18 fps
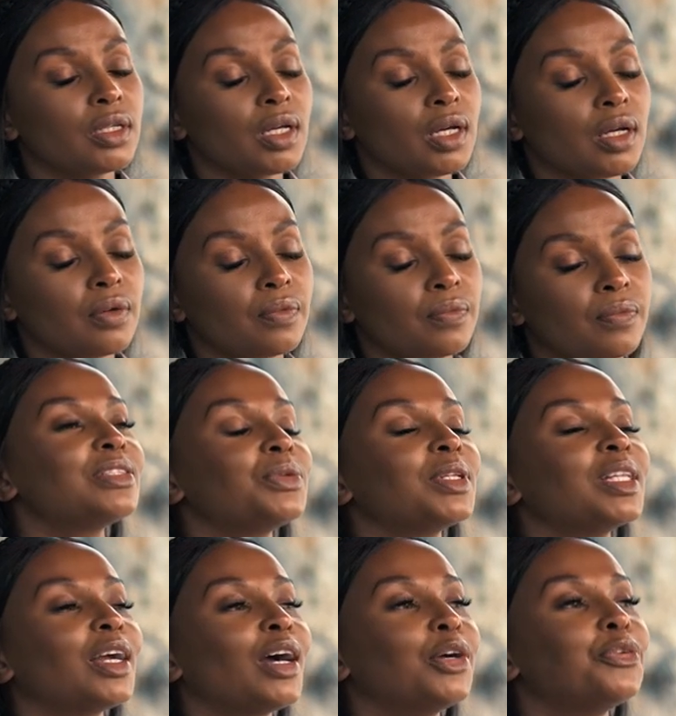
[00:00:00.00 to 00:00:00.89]
Yeah, it's
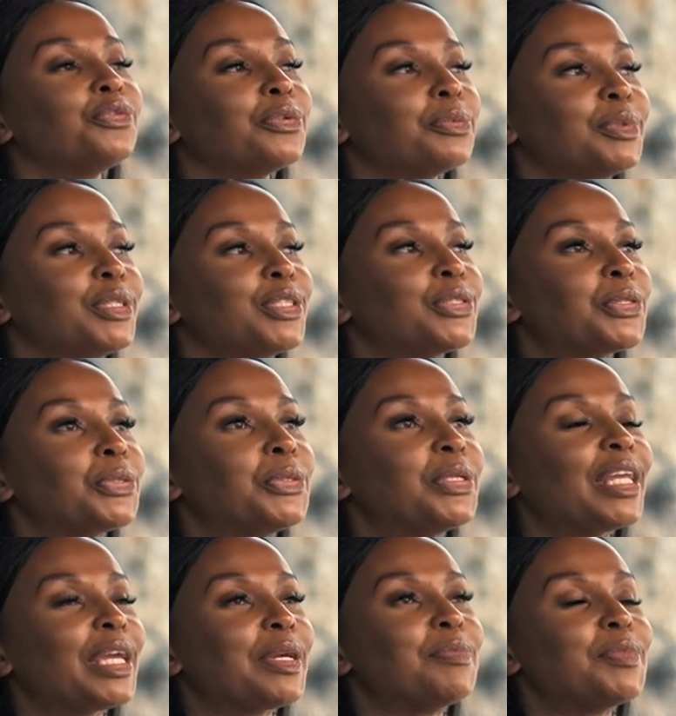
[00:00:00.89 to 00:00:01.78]
really hard for me to
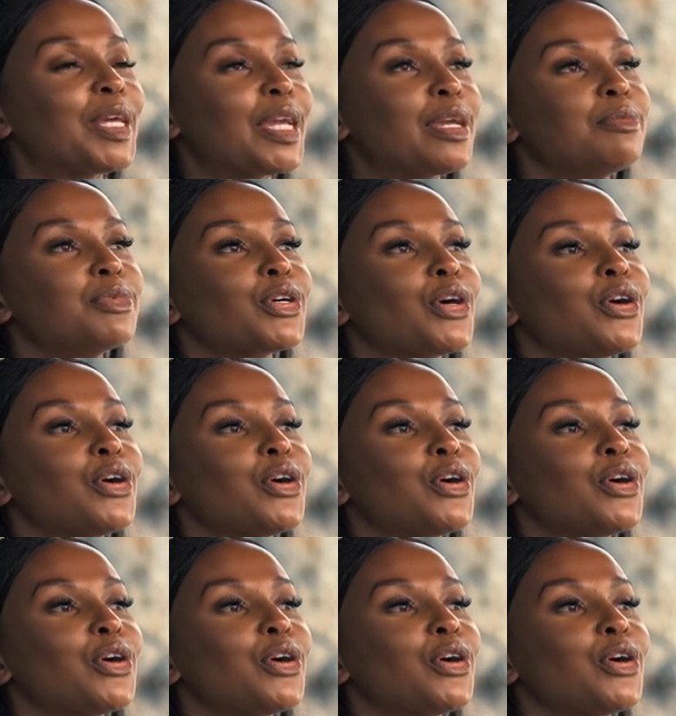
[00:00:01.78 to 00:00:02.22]
name names